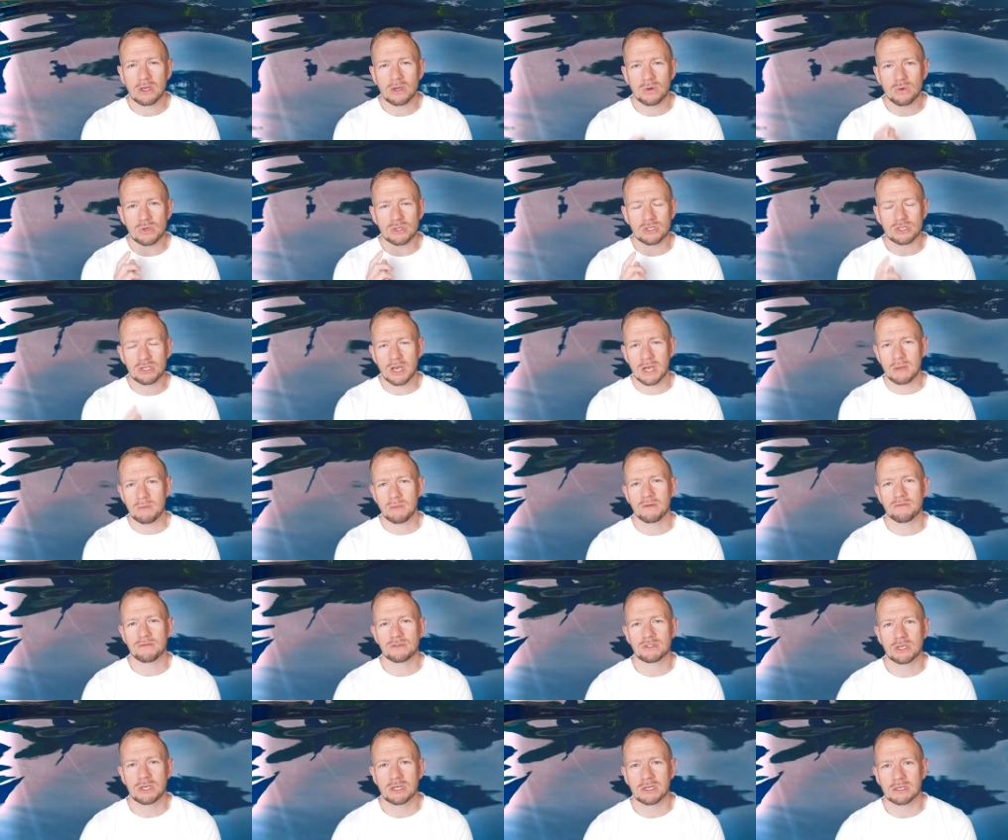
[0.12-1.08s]
you ashamed
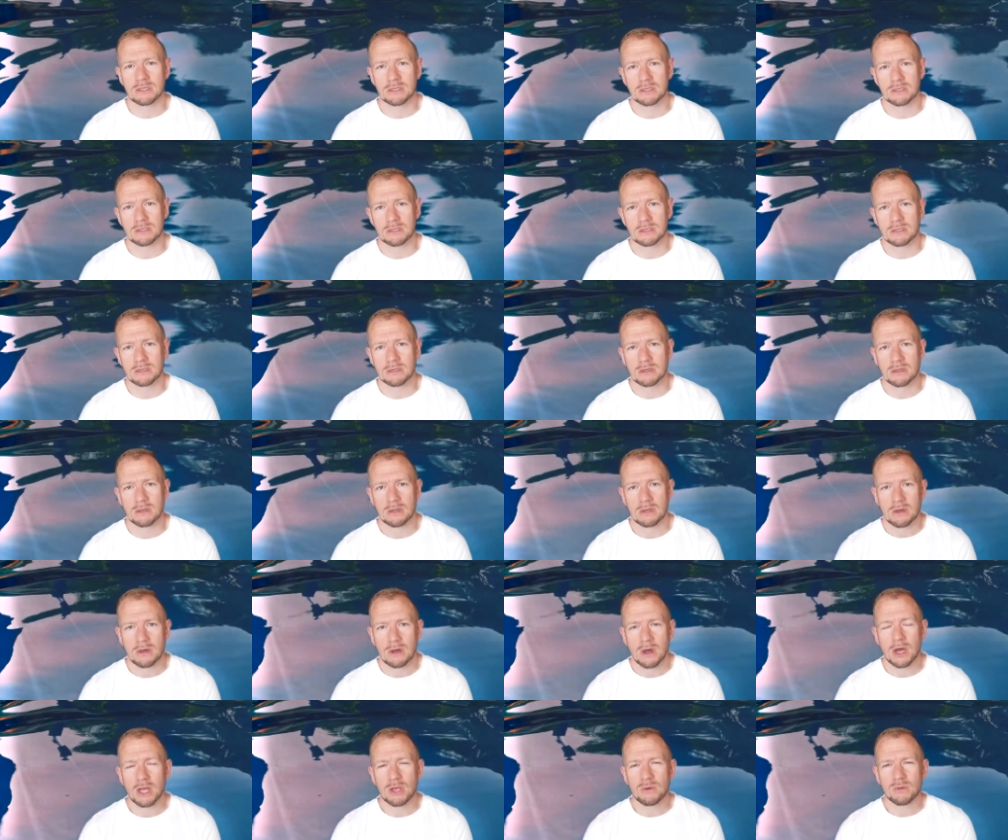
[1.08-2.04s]
of Jesus?
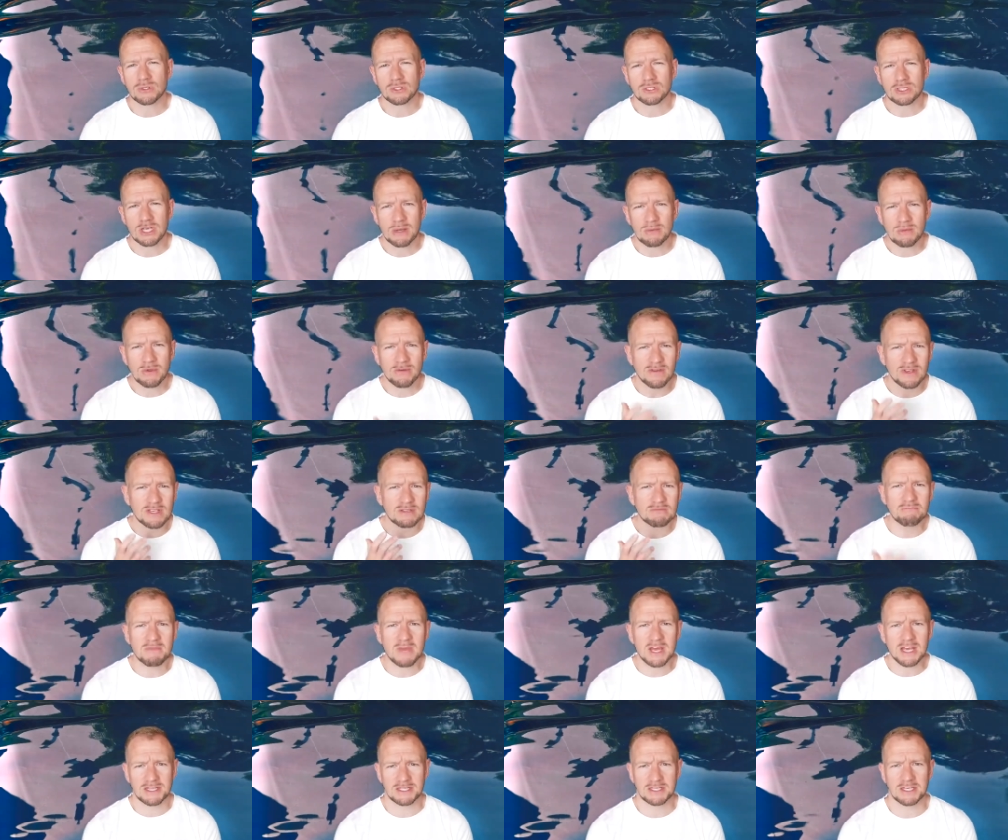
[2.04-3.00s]
Are you ashamed of his
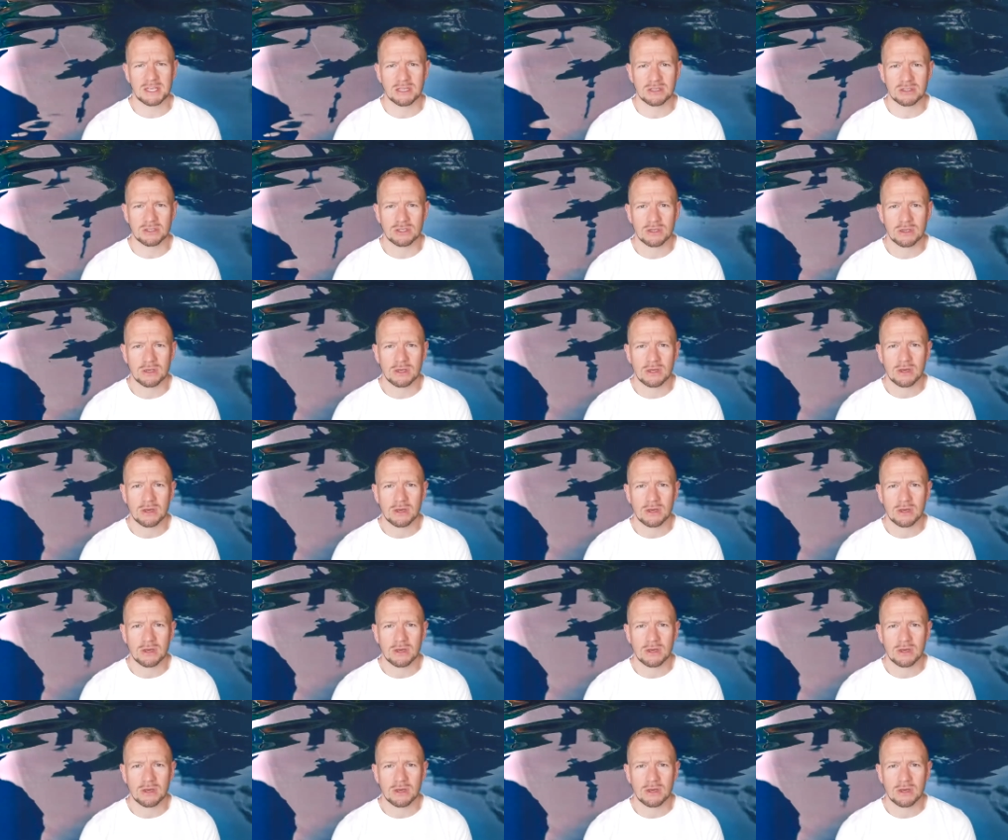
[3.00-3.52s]
message?